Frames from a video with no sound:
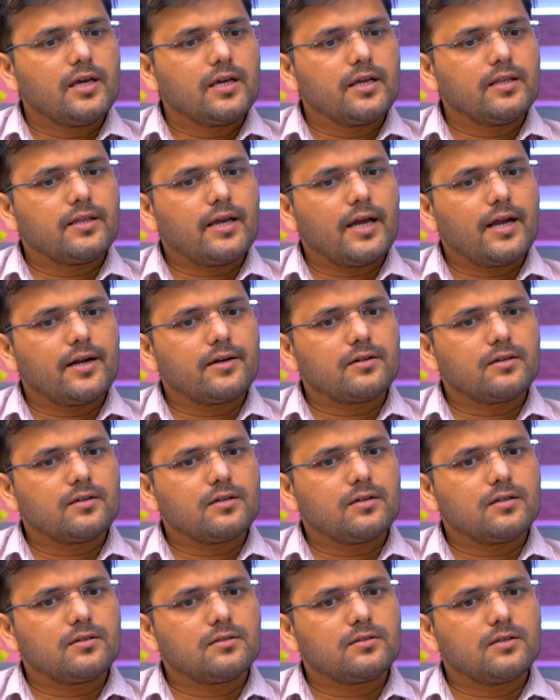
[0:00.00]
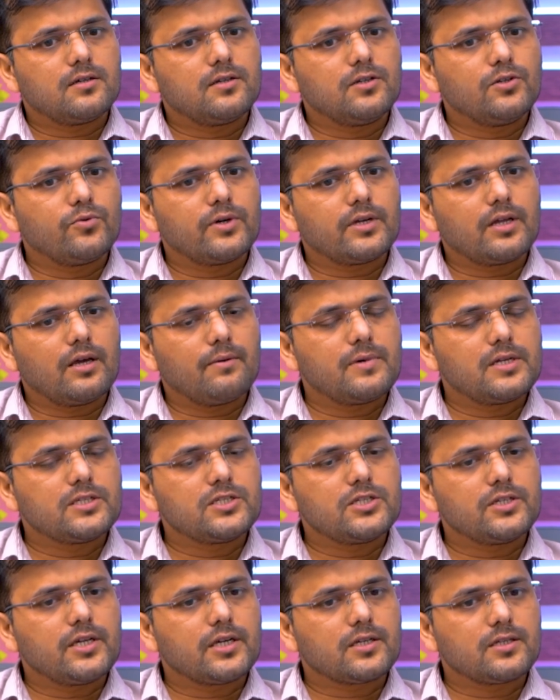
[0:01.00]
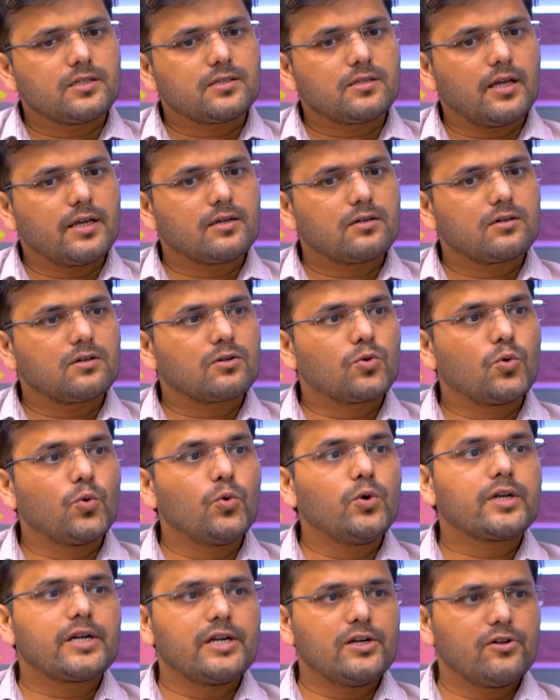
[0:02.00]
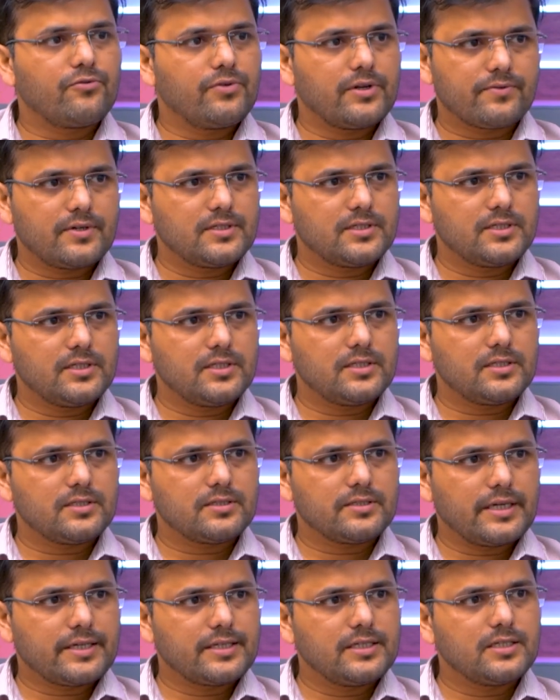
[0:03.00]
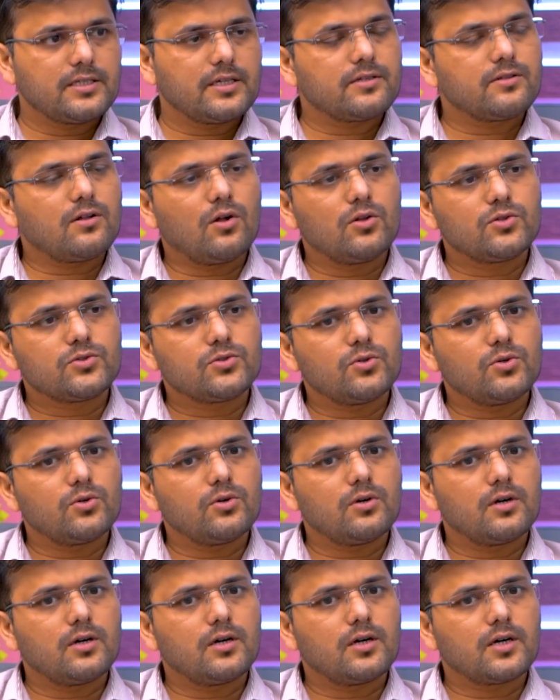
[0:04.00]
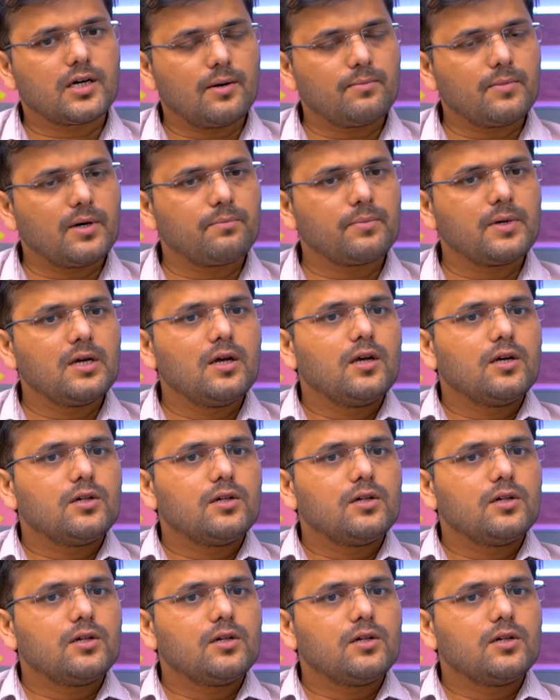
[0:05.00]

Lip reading: In that, the newer emerging techniques like cooled radio frequency techniques has also come up.